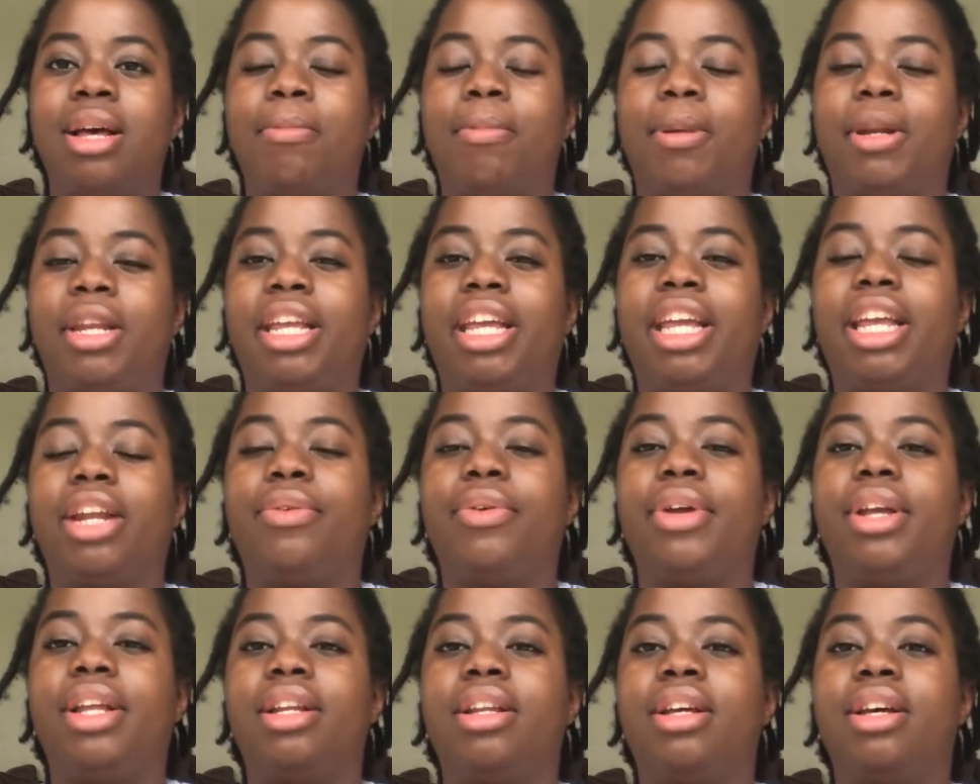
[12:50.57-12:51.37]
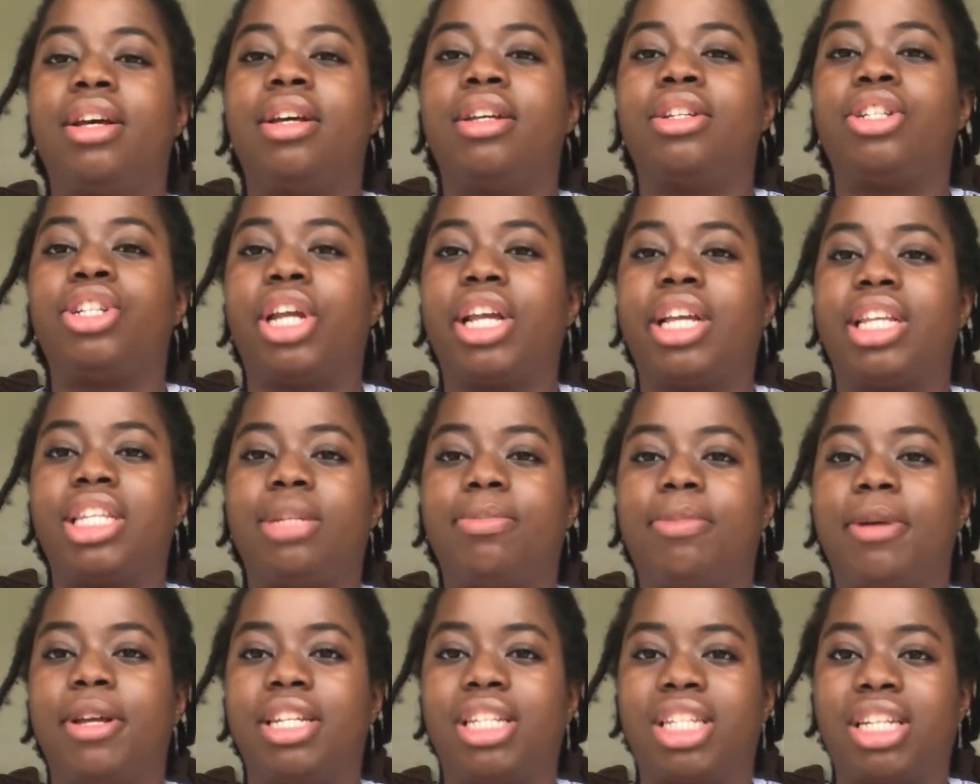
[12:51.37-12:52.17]
But he can read
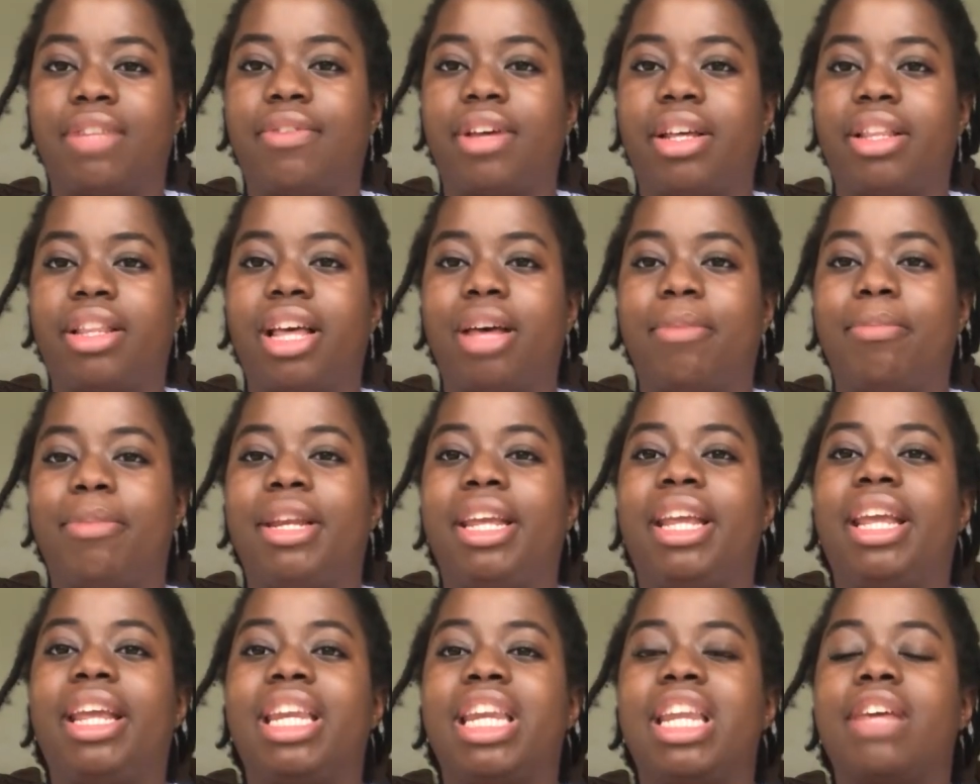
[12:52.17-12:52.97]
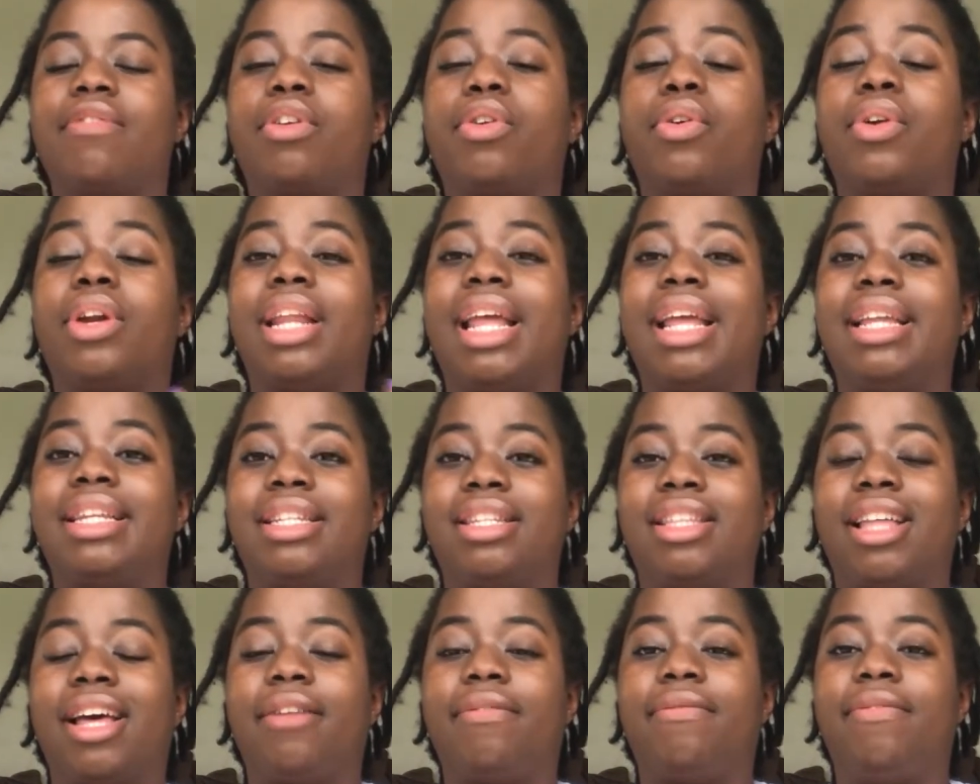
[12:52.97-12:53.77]
Shakespeare and stuff like that, but he can never relate
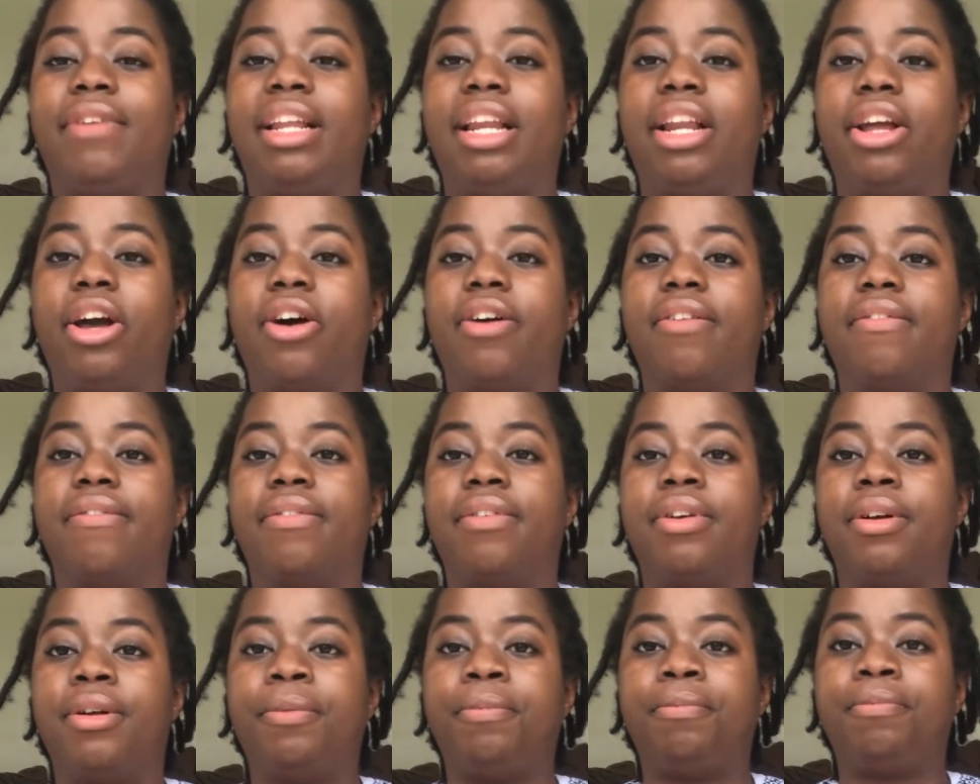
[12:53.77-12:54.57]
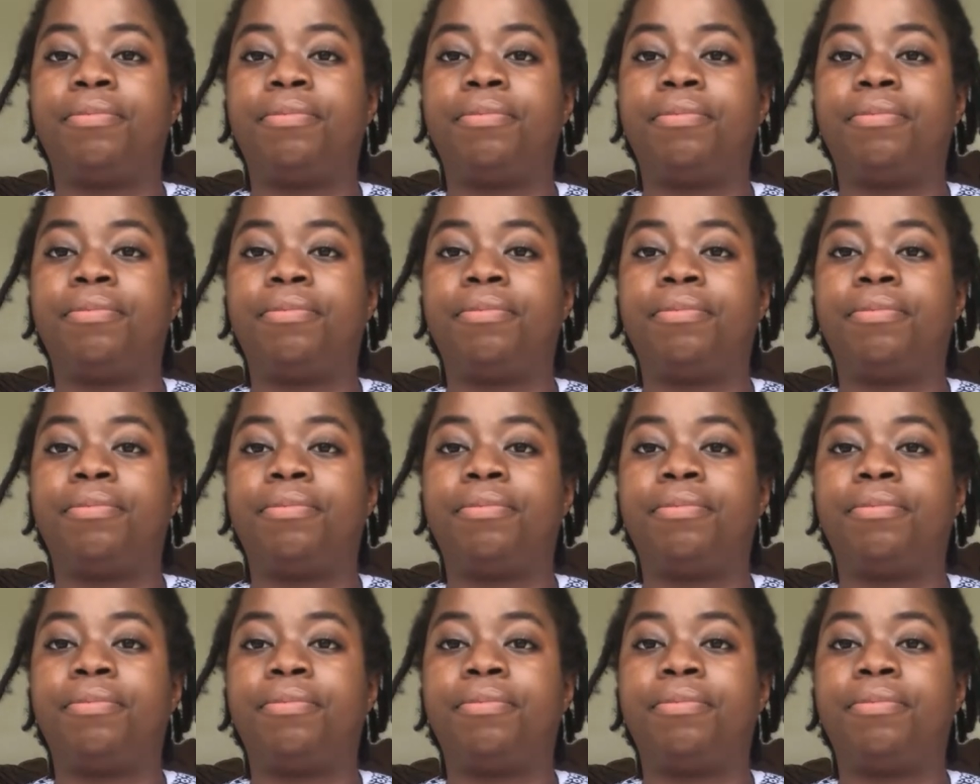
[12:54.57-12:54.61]
to that feeling of